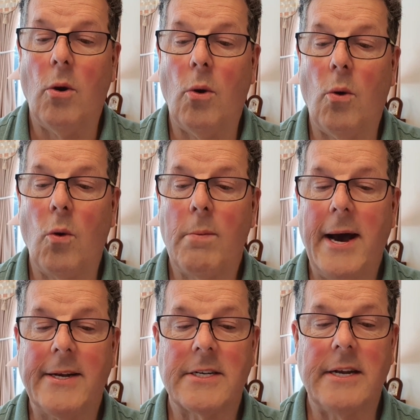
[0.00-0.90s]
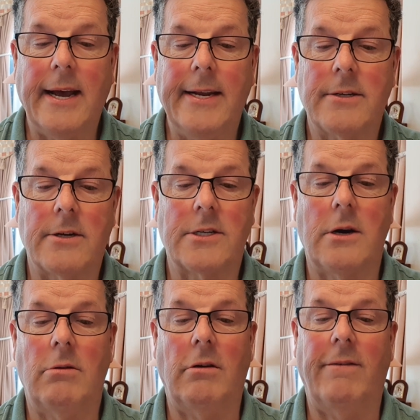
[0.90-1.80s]
All man's days are
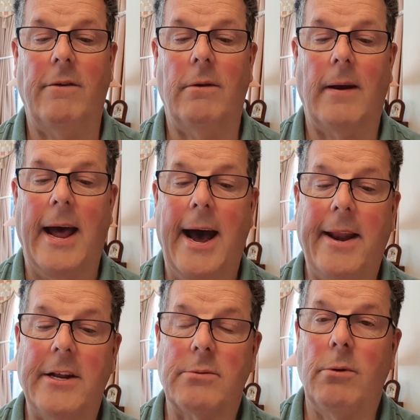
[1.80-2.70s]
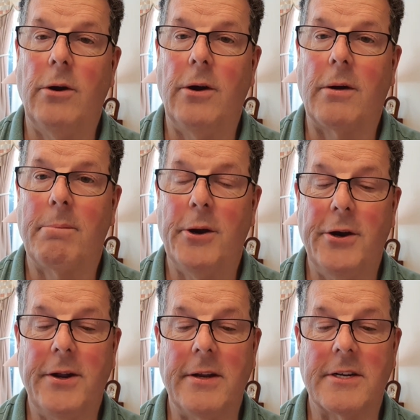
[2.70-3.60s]
sorrowful and his work
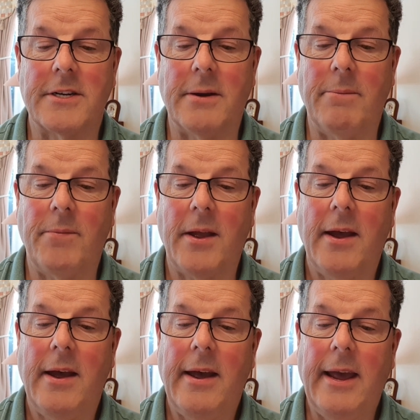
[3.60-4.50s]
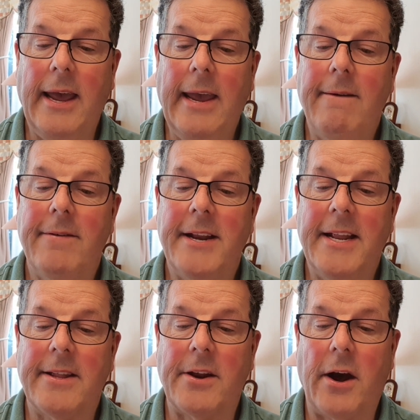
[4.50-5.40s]
burdensome. Even
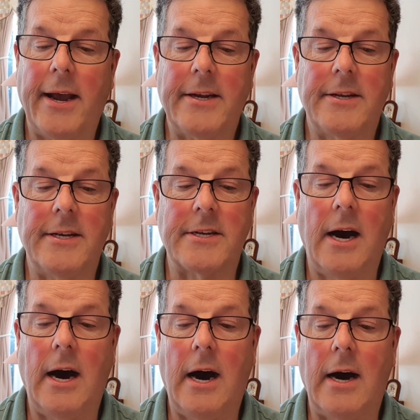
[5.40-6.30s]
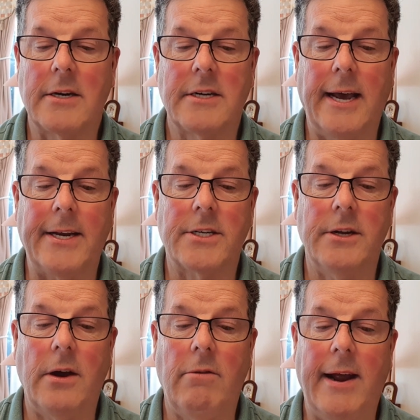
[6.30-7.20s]
in the night, his heart takes
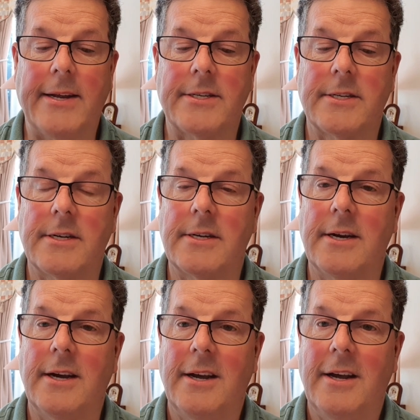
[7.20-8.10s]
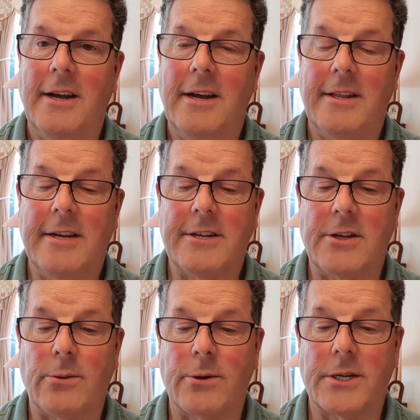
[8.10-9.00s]
no rest. This
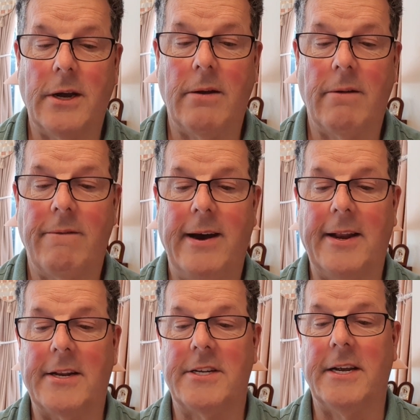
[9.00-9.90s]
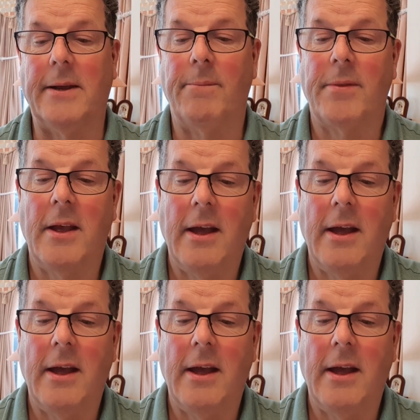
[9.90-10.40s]
is also vanity.